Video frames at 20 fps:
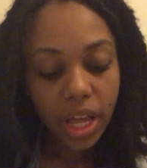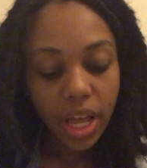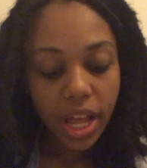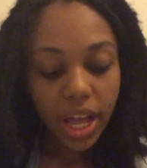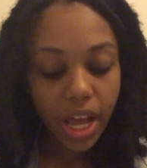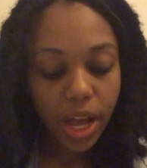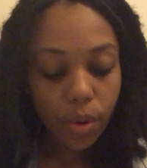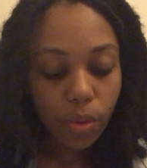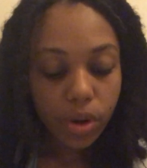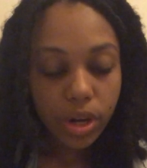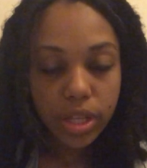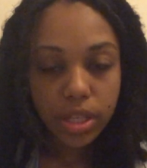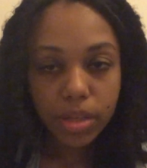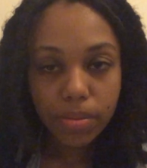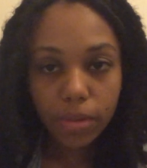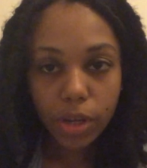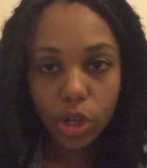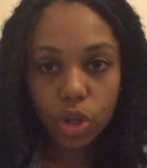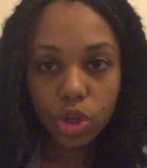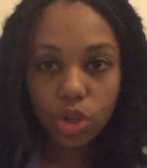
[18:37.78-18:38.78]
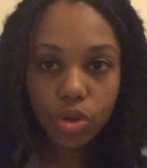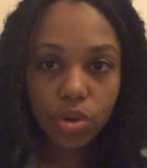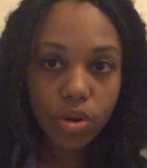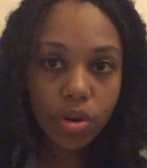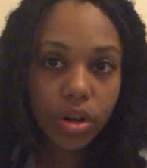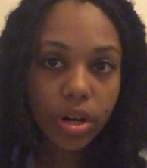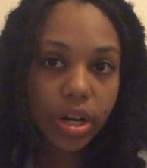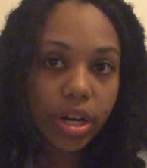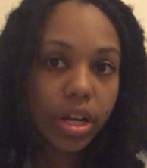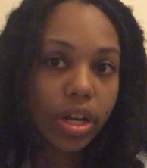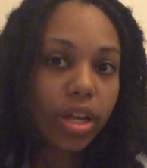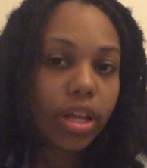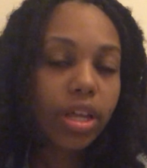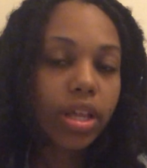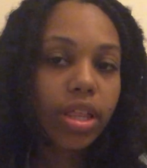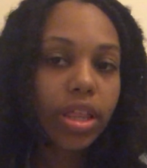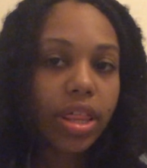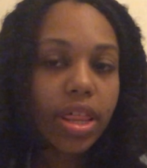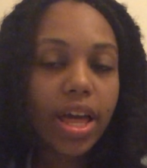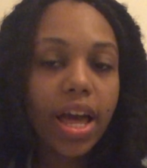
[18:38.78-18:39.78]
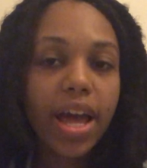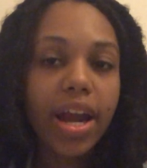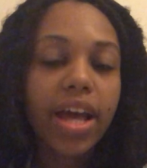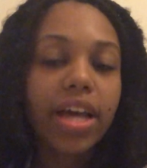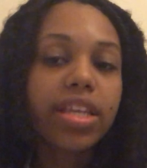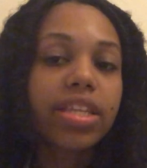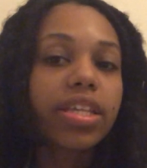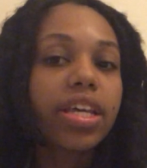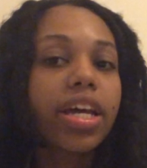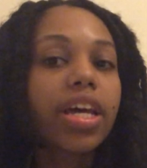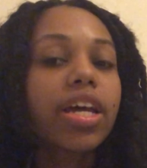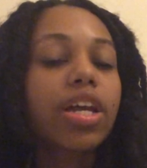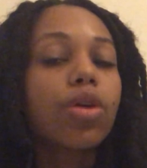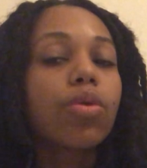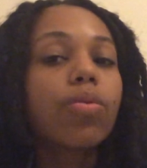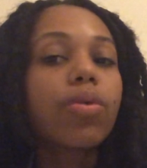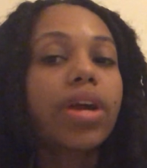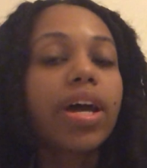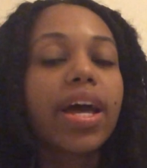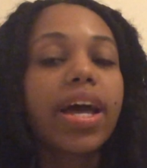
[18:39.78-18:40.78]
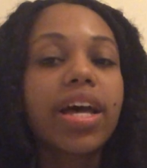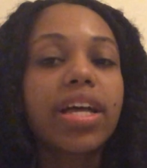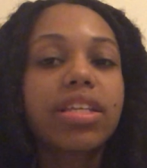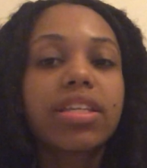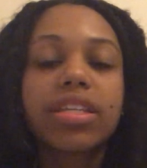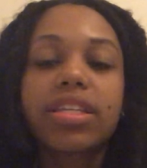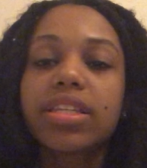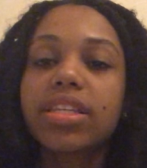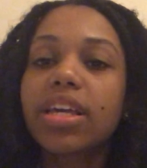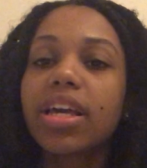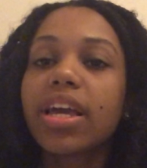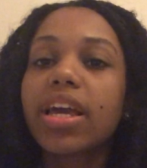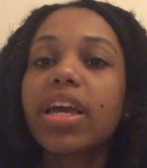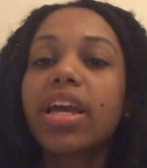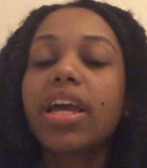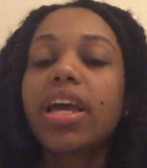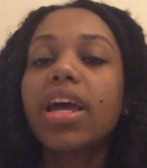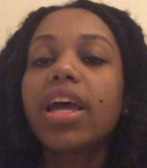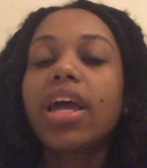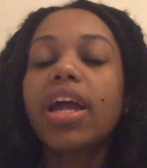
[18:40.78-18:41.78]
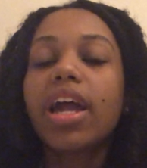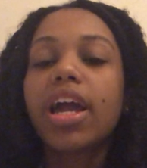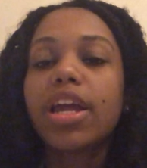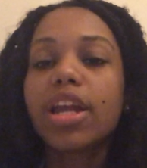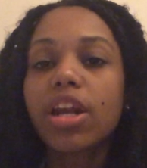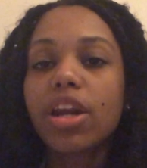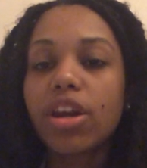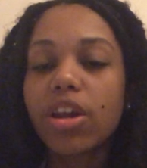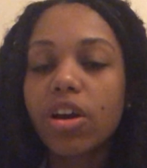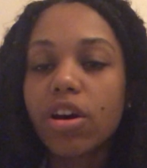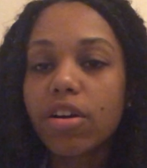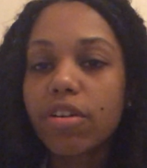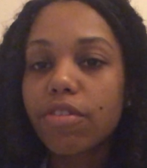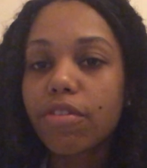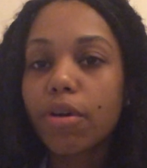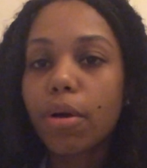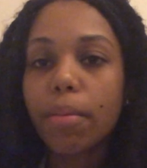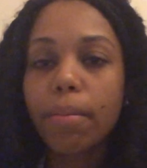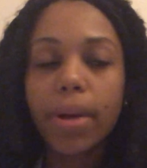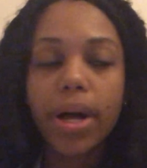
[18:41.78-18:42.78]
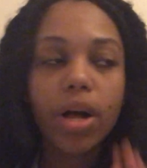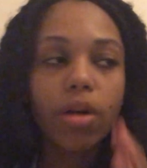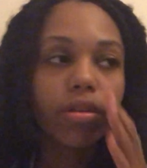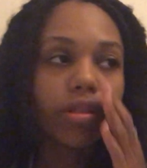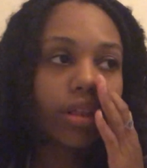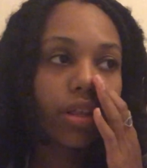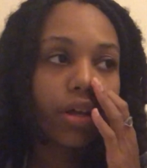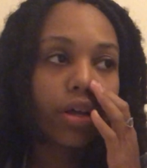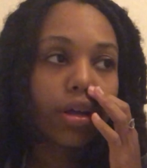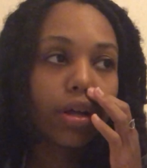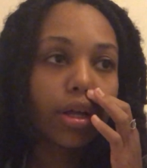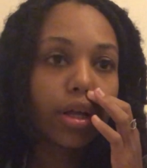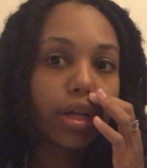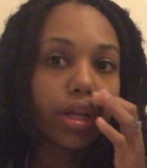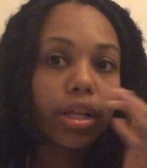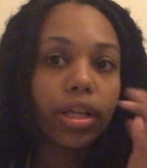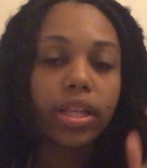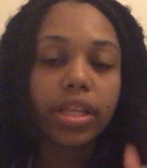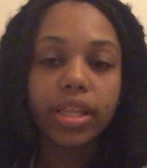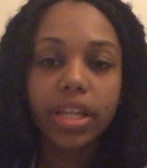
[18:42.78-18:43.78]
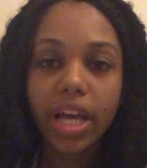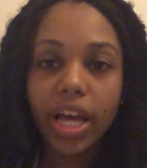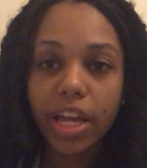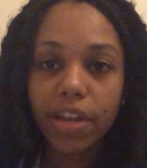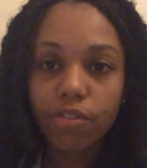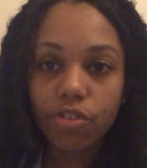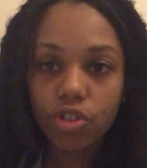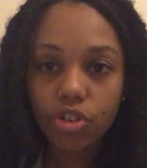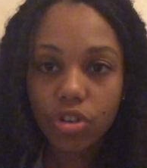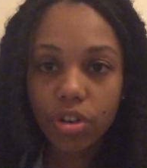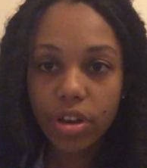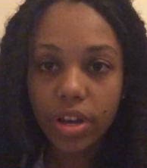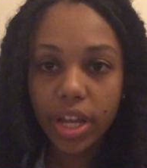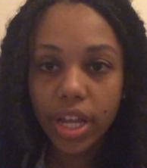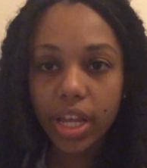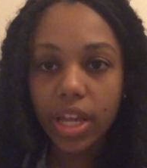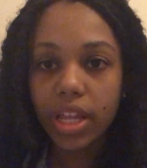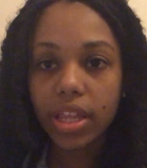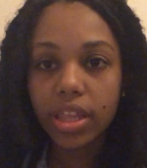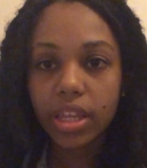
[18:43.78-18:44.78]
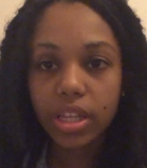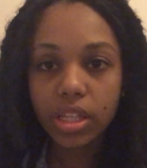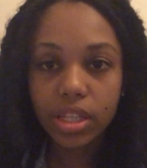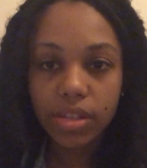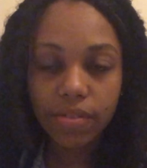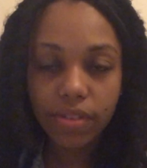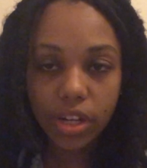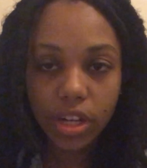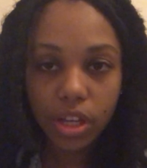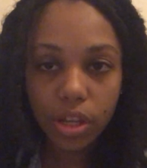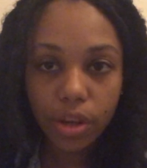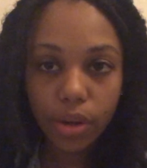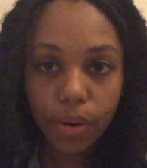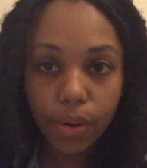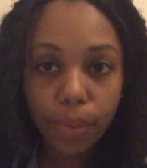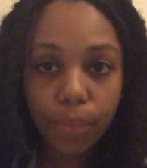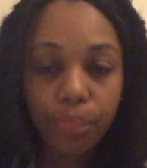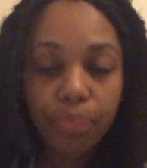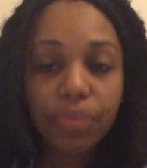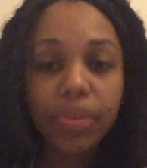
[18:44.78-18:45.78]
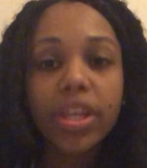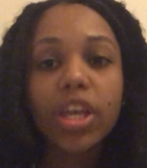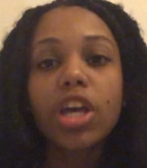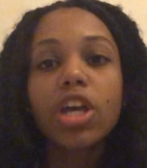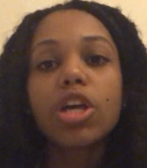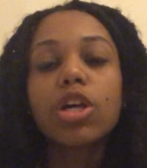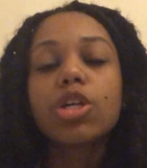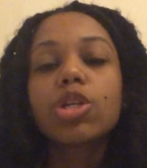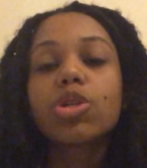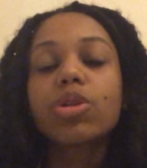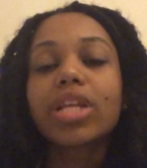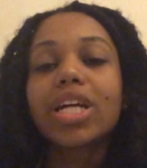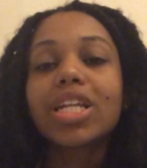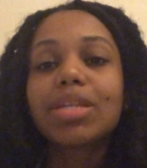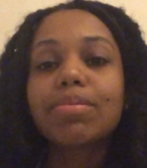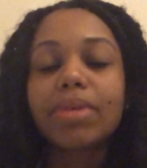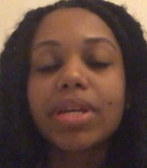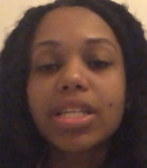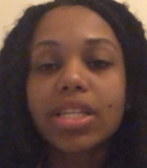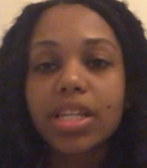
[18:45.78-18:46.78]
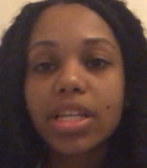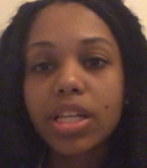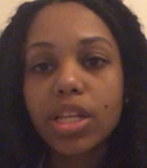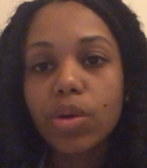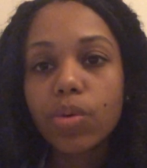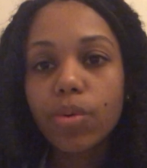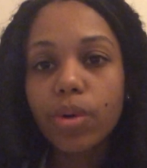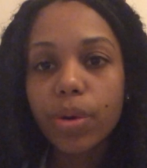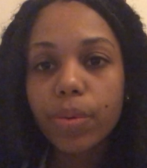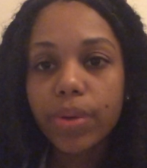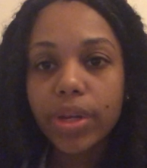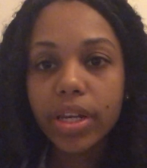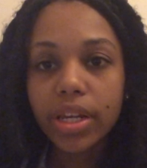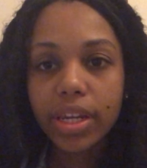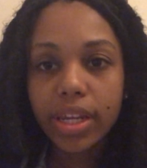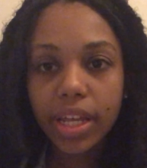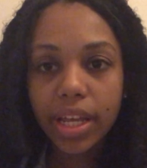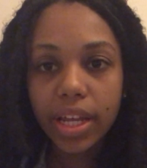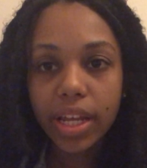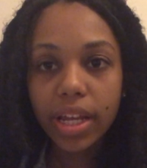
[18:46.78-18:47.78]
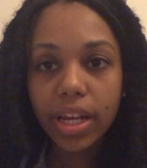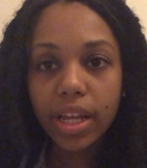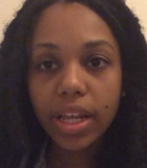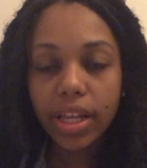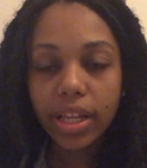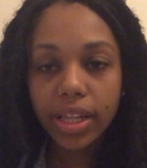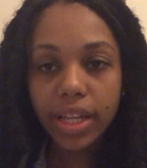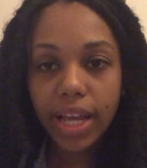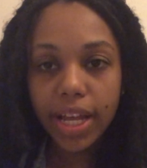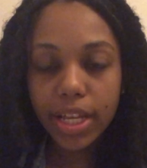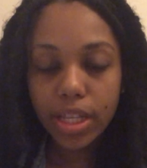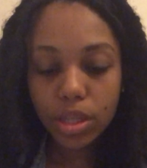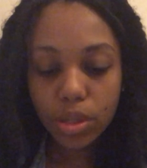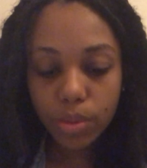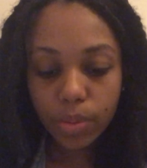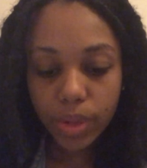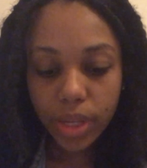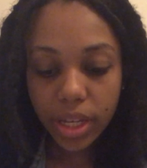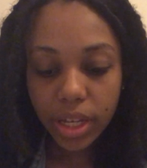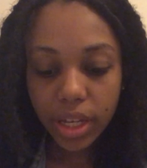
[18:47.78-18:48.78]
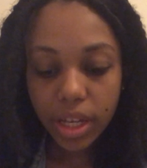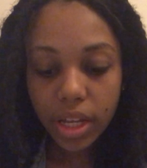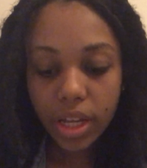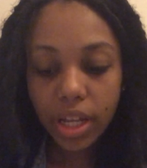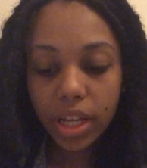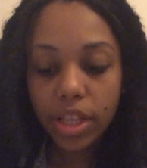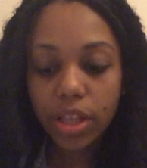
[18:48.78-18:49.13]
I wanted to make sure that I said what I had to say and enough about the life drawing in this video. So that's basically what we did last week.